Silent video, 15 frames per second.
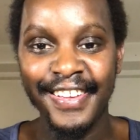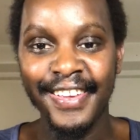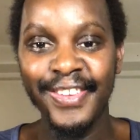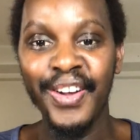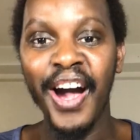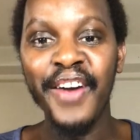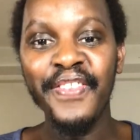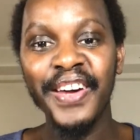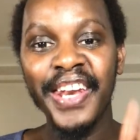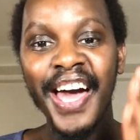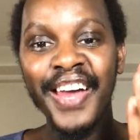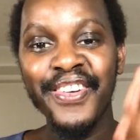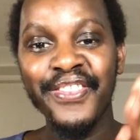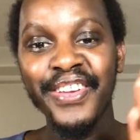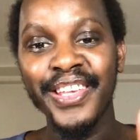You have an
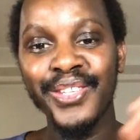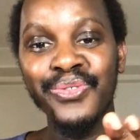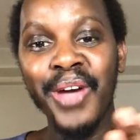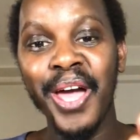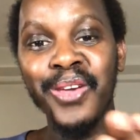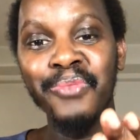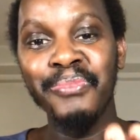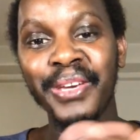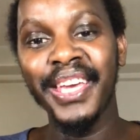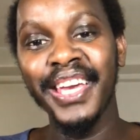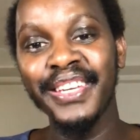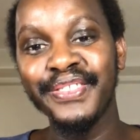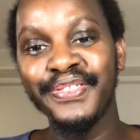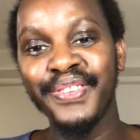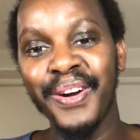address where you
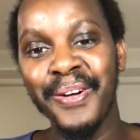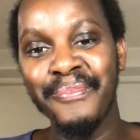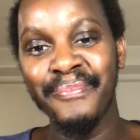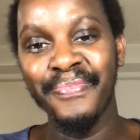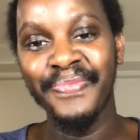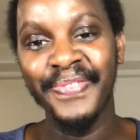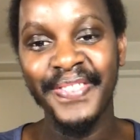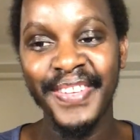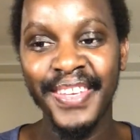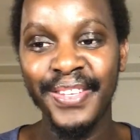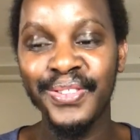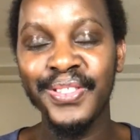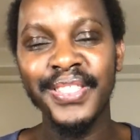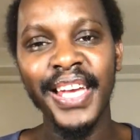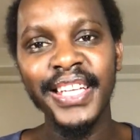begin from.
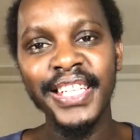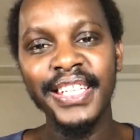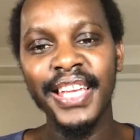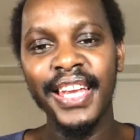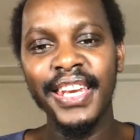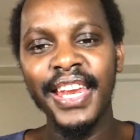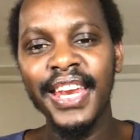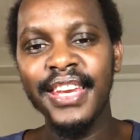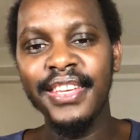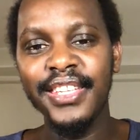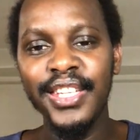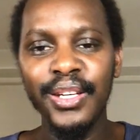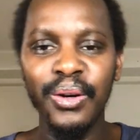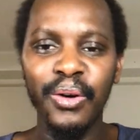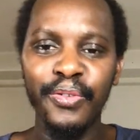You started an
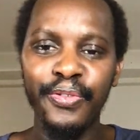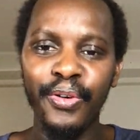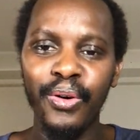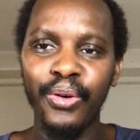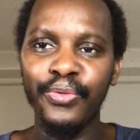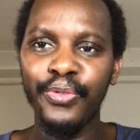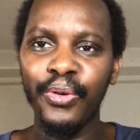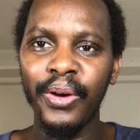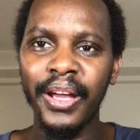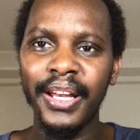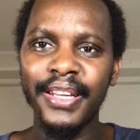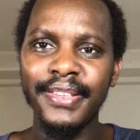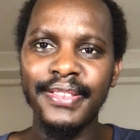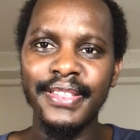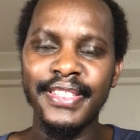NGO for
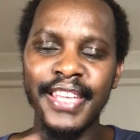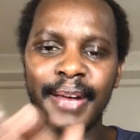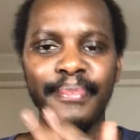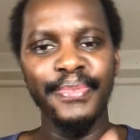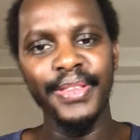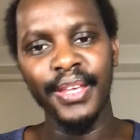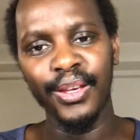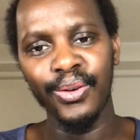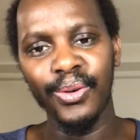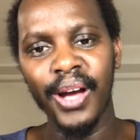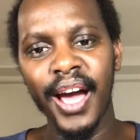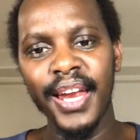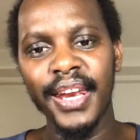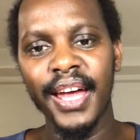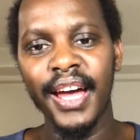health something,
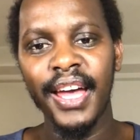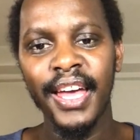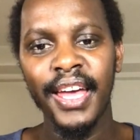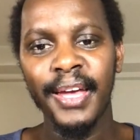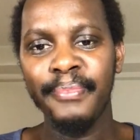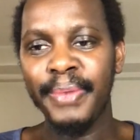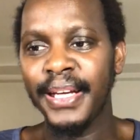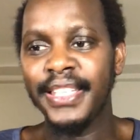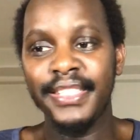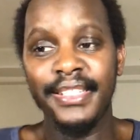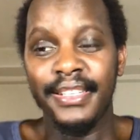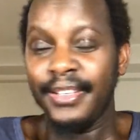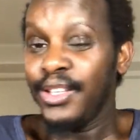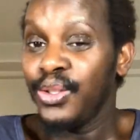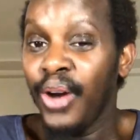Uganda. But
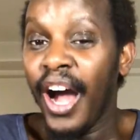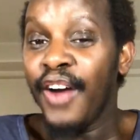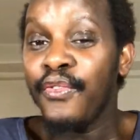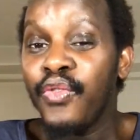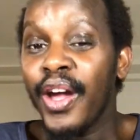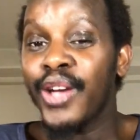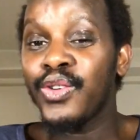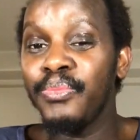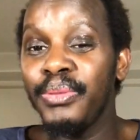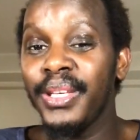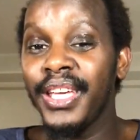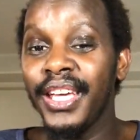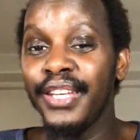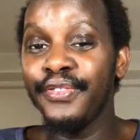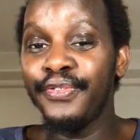you have where to
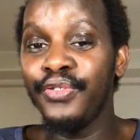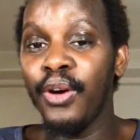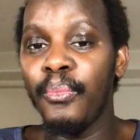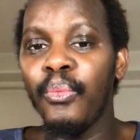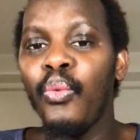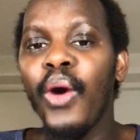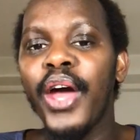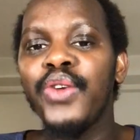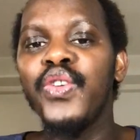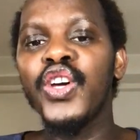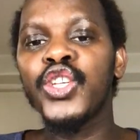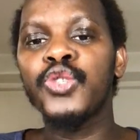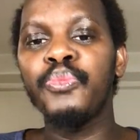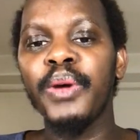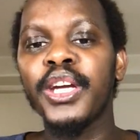begin from. Where do you
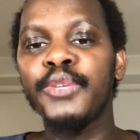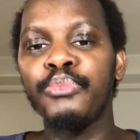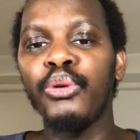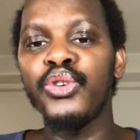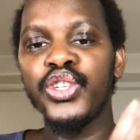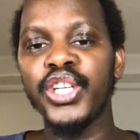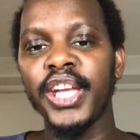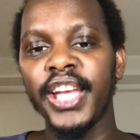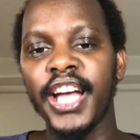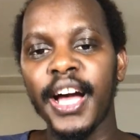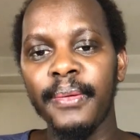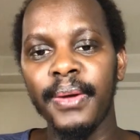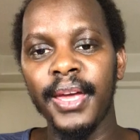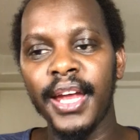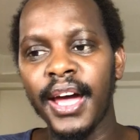expect Ponshan
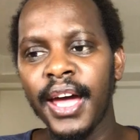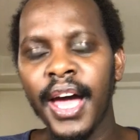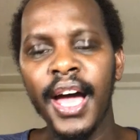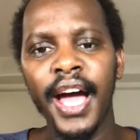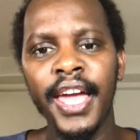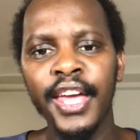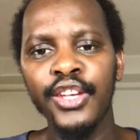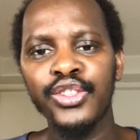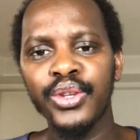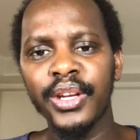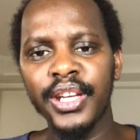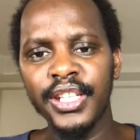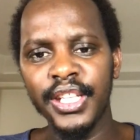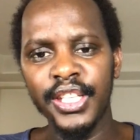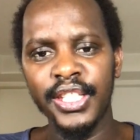Kavera, a
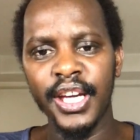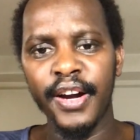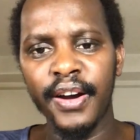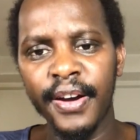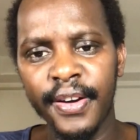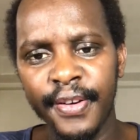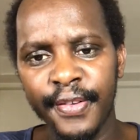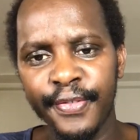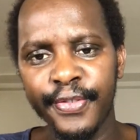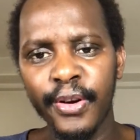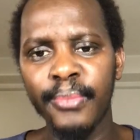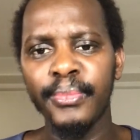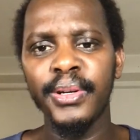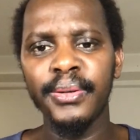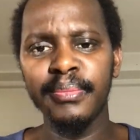history teacher
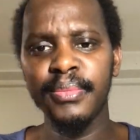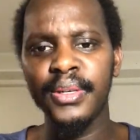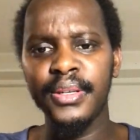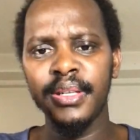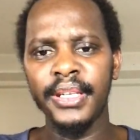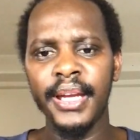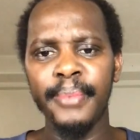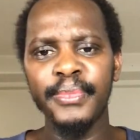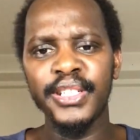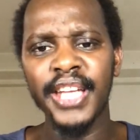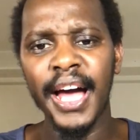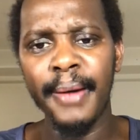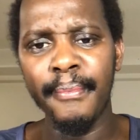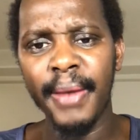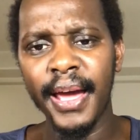from
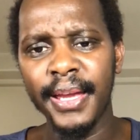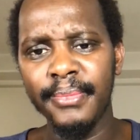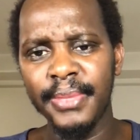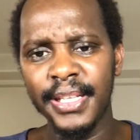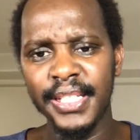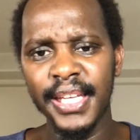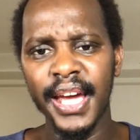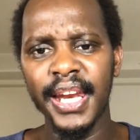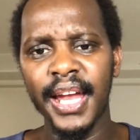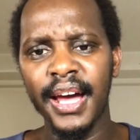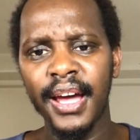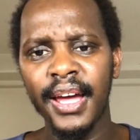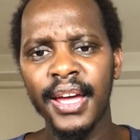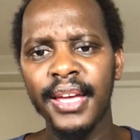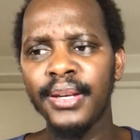Namutamba in
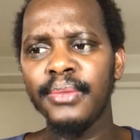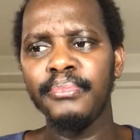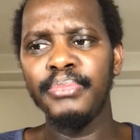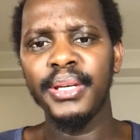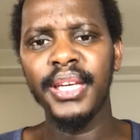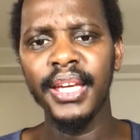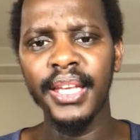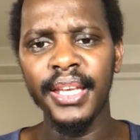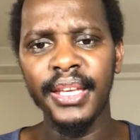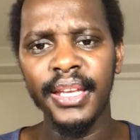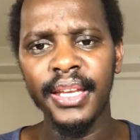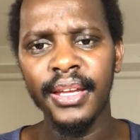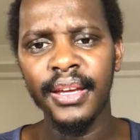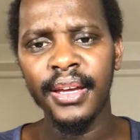Mitiana, begin?